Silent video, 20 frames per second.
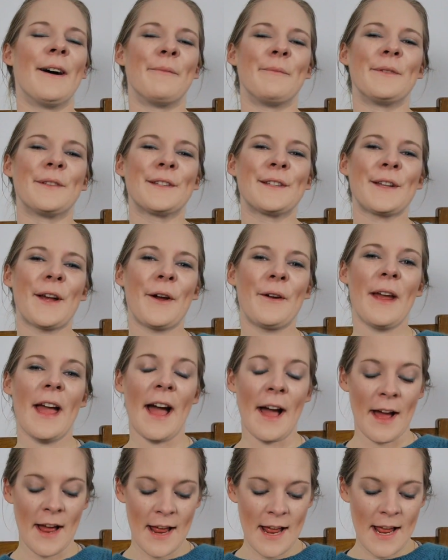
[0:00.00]
So
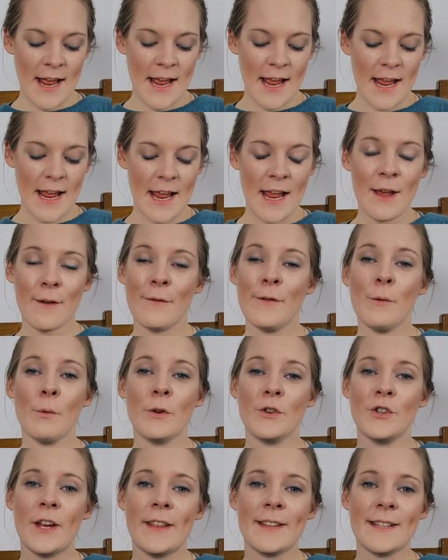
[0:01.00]
yeah, if you
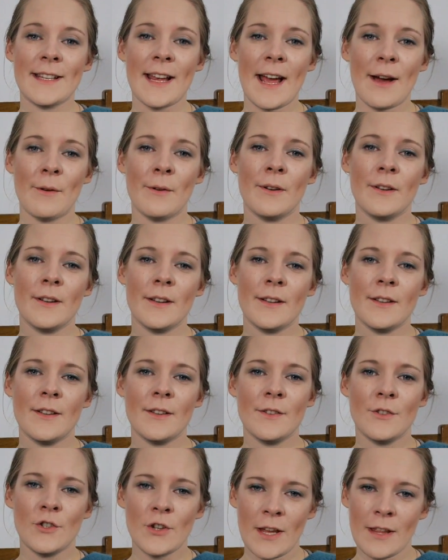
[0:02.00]
want to check this out,
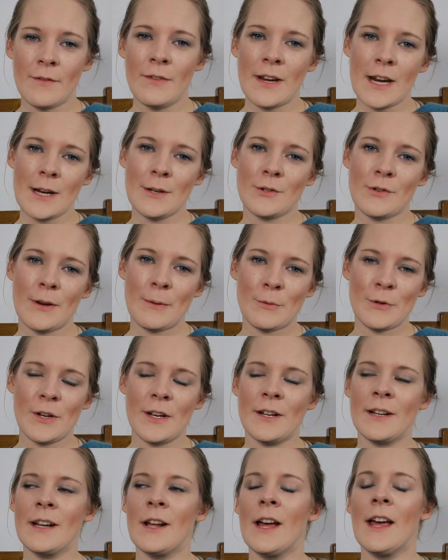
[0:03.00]
check the video
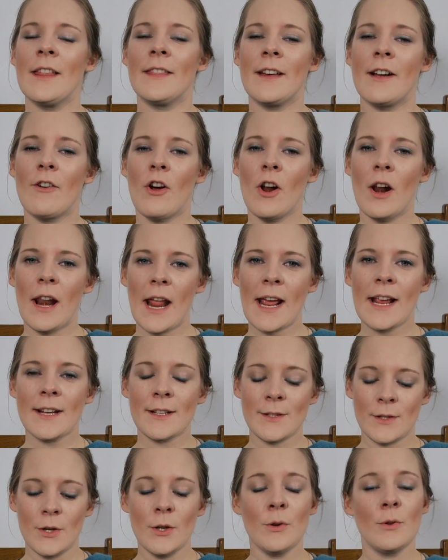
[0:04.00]
description. There are
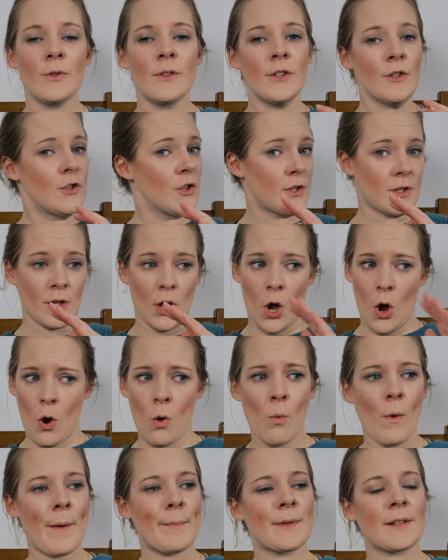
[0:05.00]
links to just the
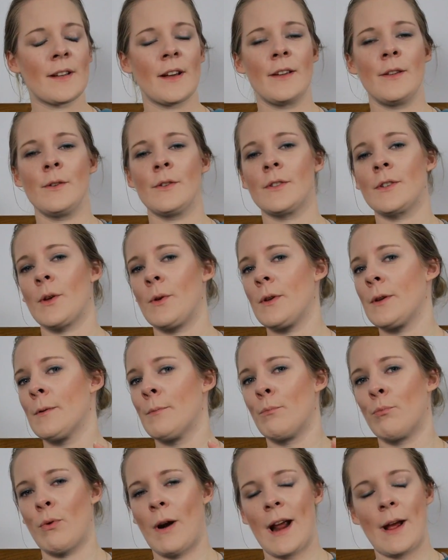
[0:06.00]
whole website so you can
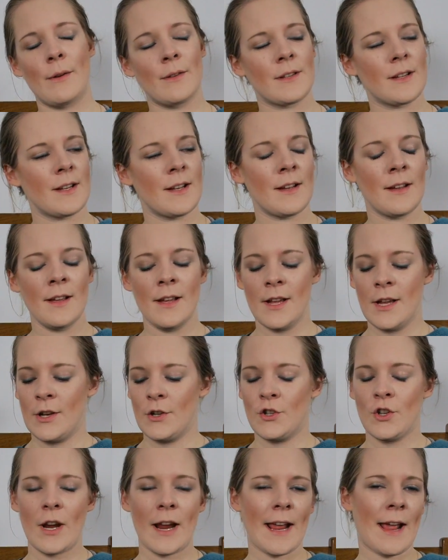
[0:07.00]
browse it,
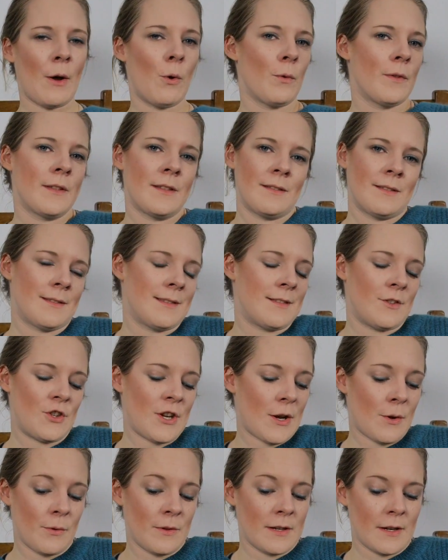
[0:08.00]
check all
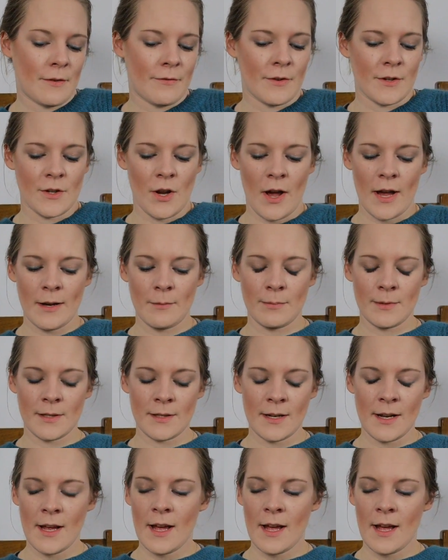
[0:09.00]
the different types,